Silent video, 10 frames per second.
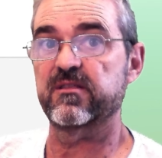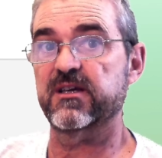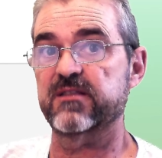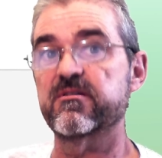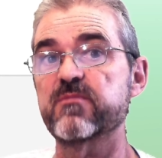
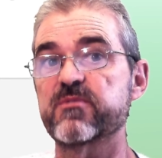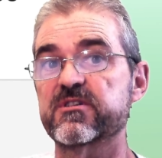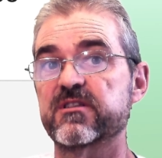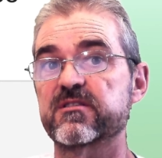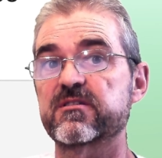that
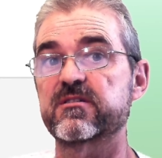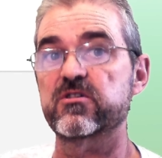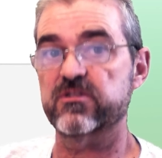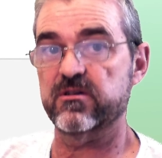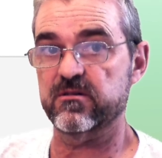represents
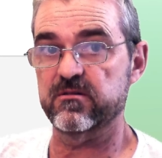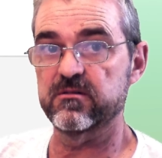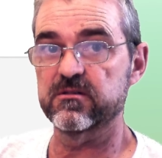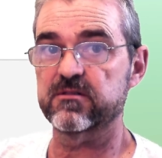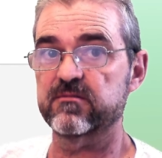
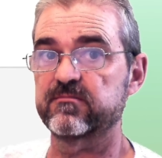circles,